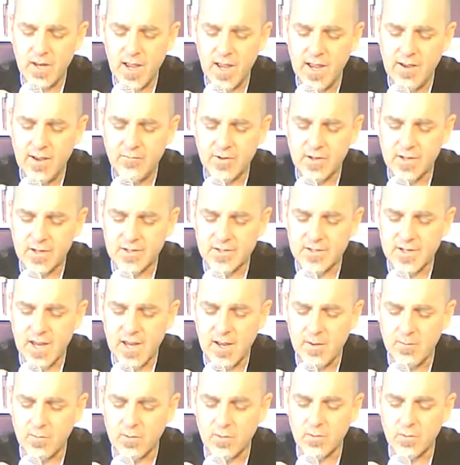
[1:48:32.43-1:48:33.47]
we have an
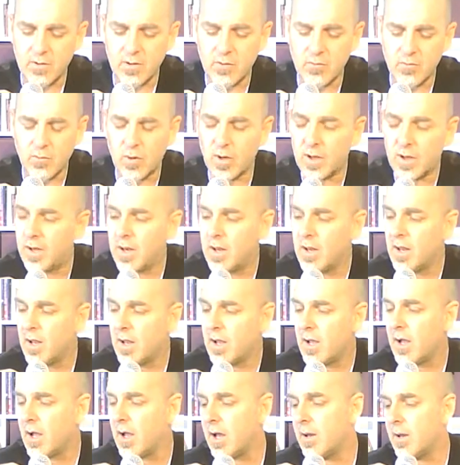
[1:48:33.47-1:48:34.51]
example of what
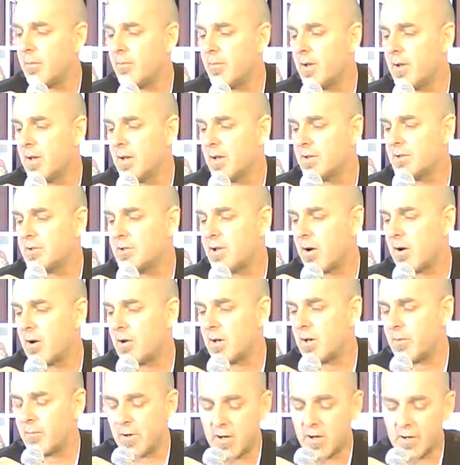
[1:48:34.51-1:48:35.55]
I'm
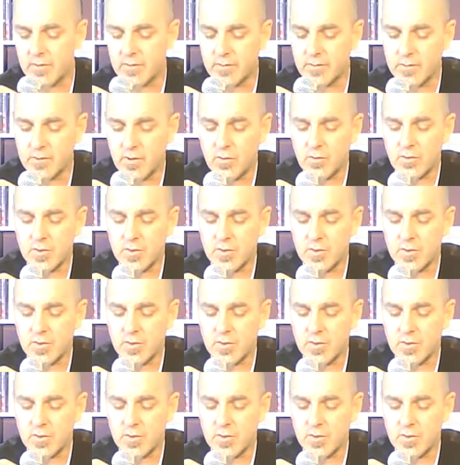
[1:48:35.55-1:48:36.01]
talking about.